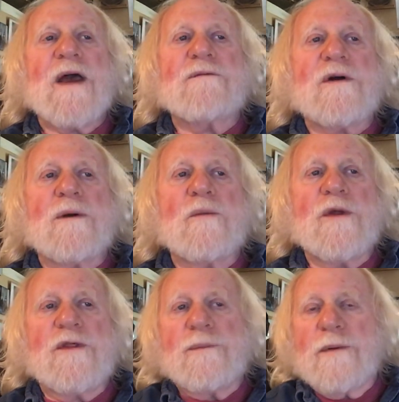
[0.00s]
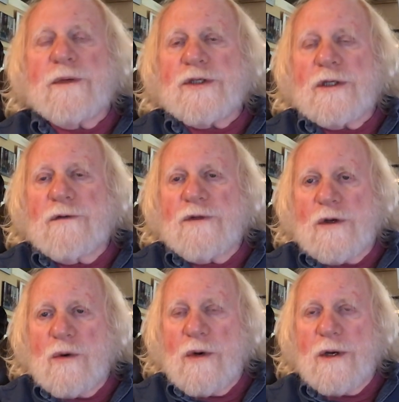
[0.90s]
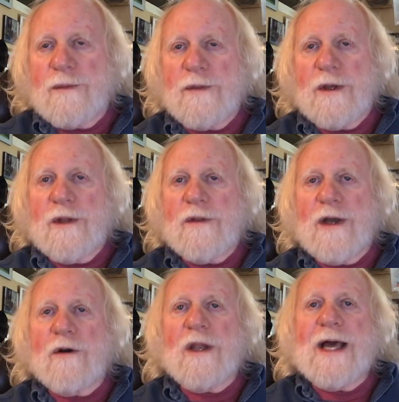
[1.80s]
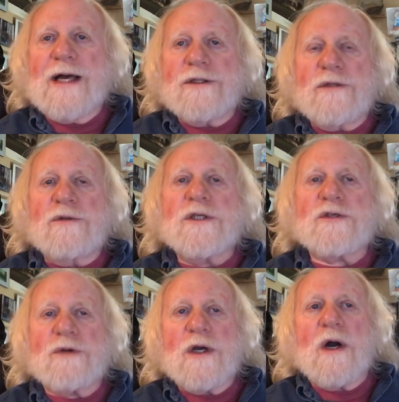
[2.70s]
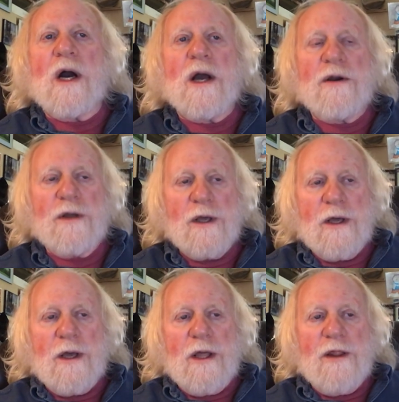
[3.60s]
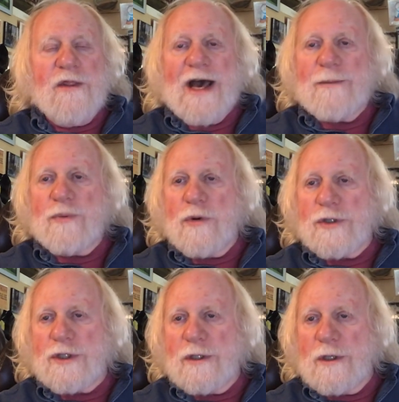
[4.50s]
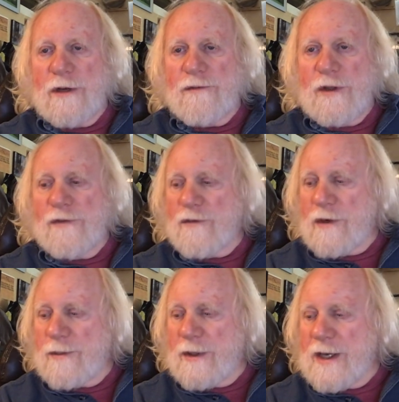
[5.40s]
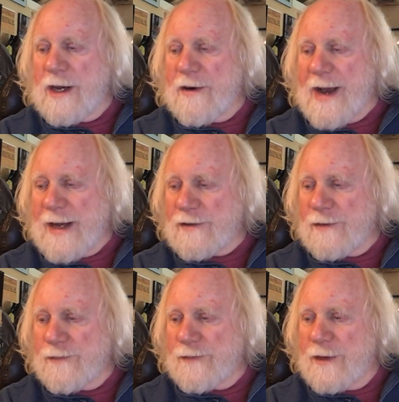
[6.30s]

And with the permission of the court, they are allowed to disregard that portion of the Affordable Care Act.